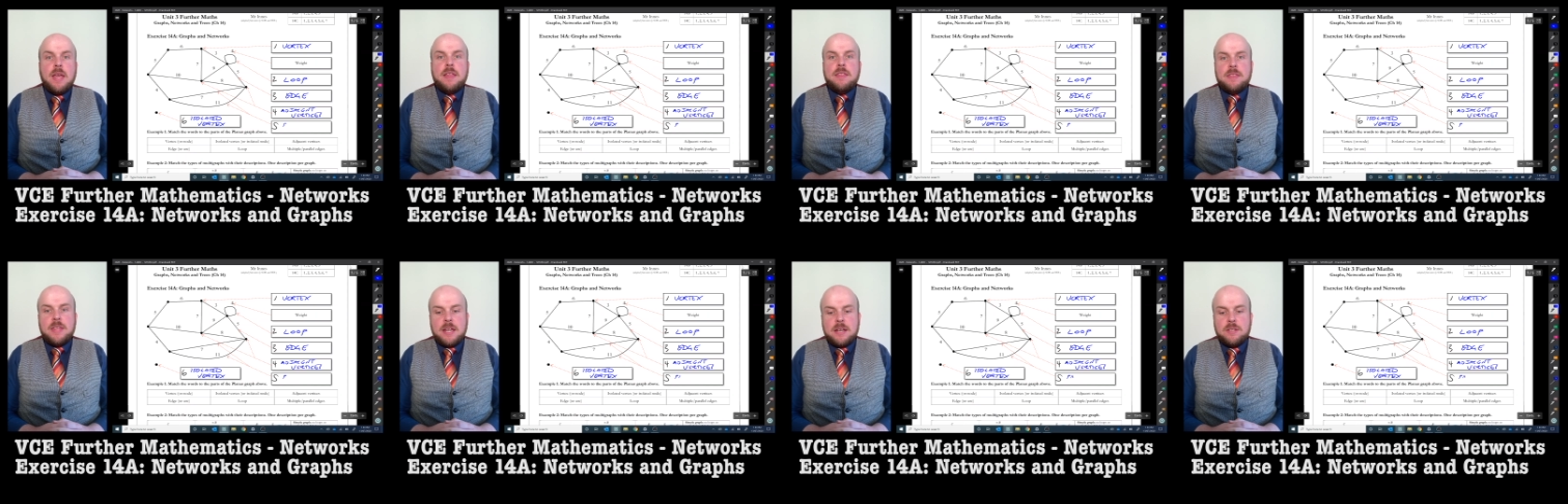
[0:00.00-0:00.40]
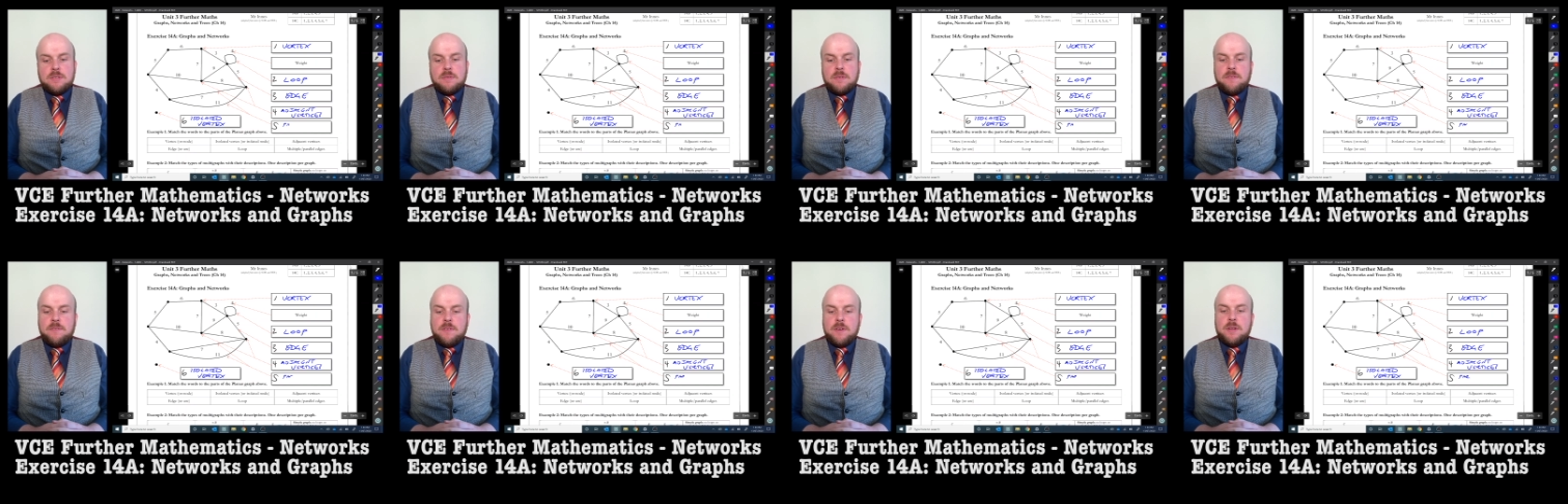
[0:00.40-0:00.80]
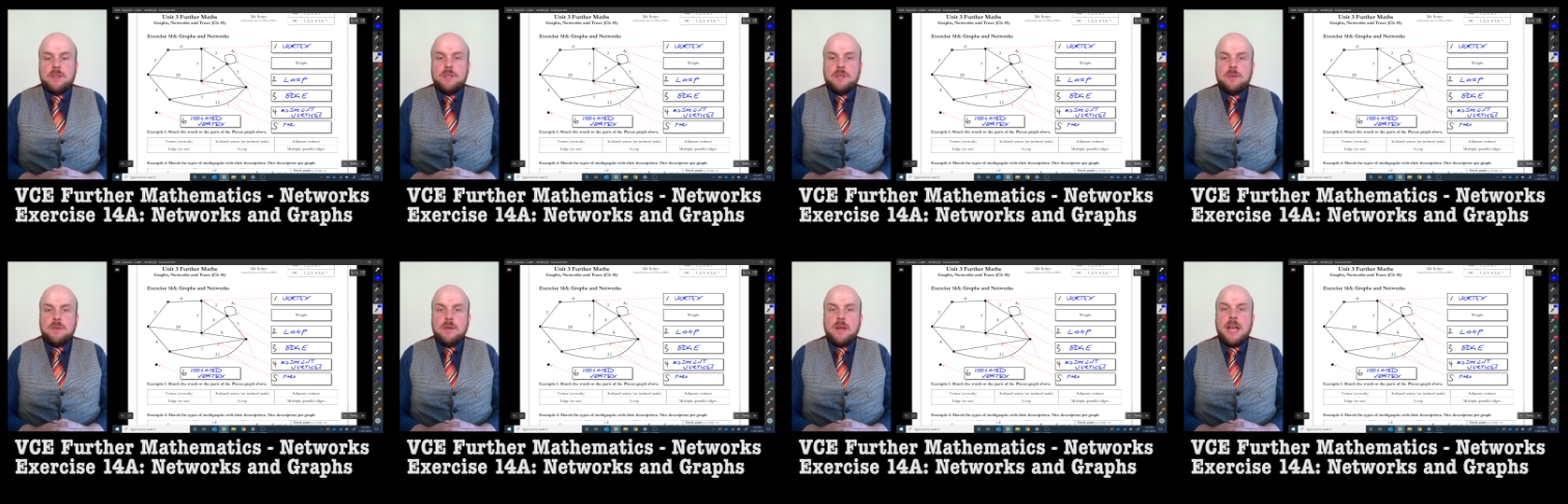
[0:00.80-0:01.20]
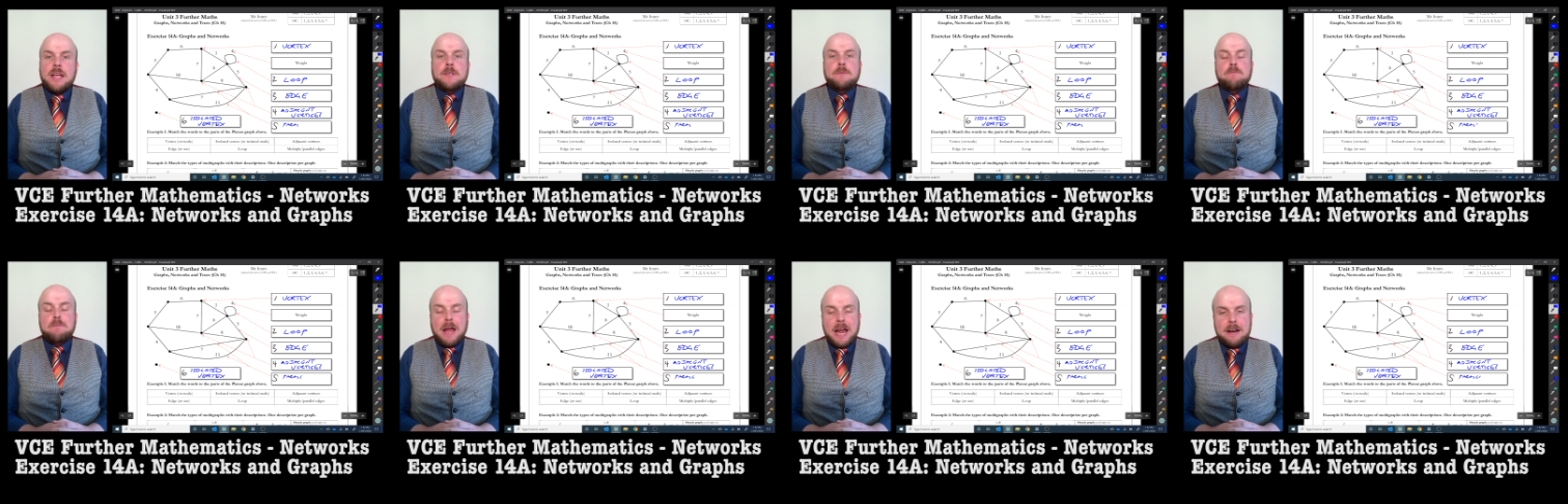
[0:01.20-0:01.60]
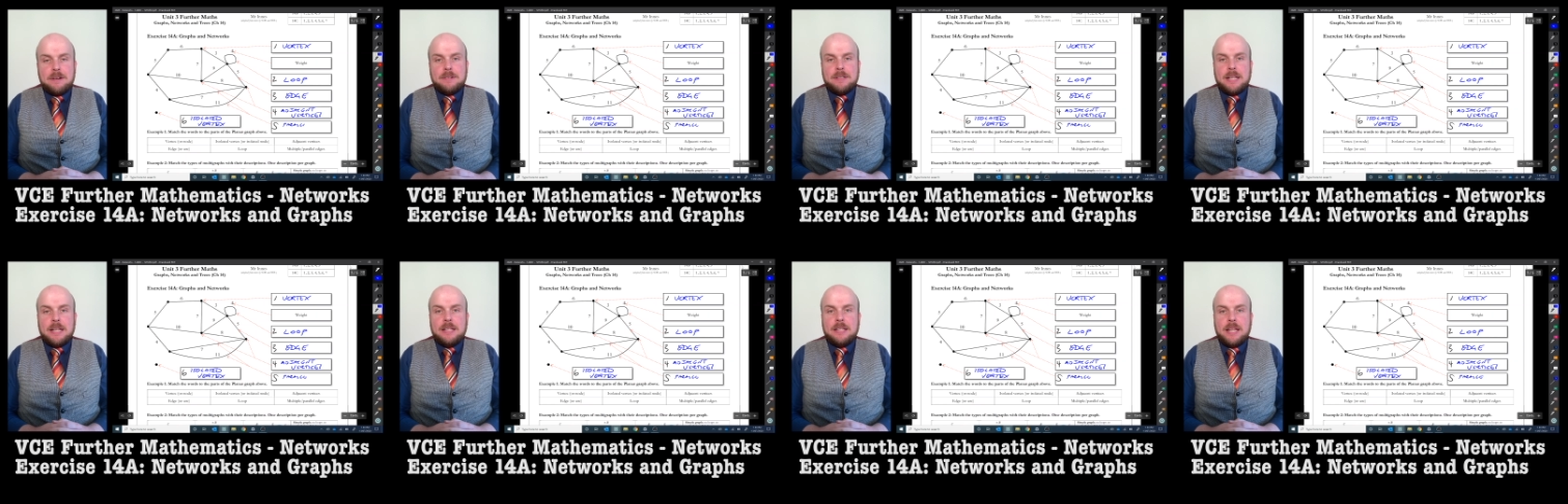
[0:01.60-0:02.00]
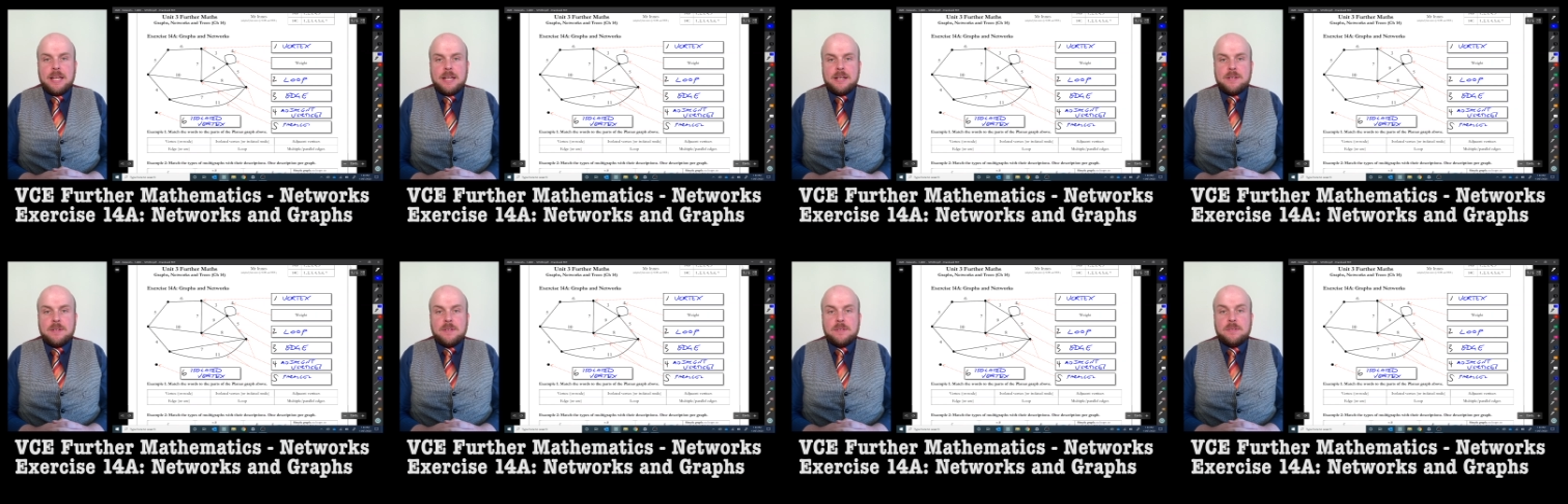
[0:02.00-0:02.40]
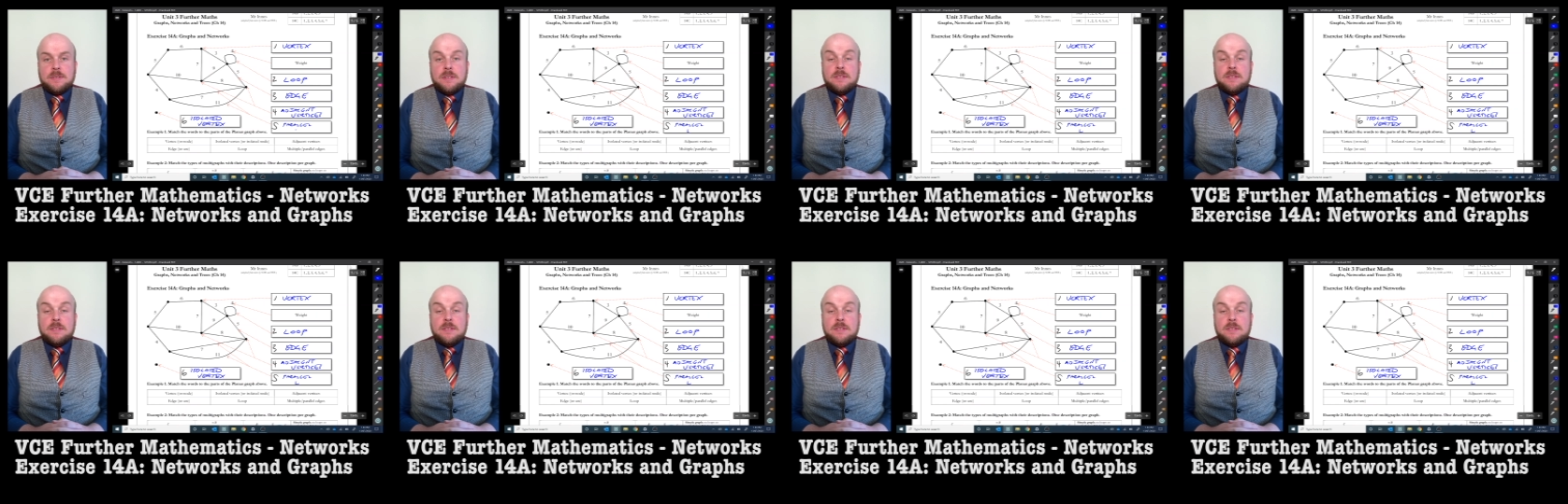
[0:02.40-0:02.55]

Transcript: that is referred to as parallel edges,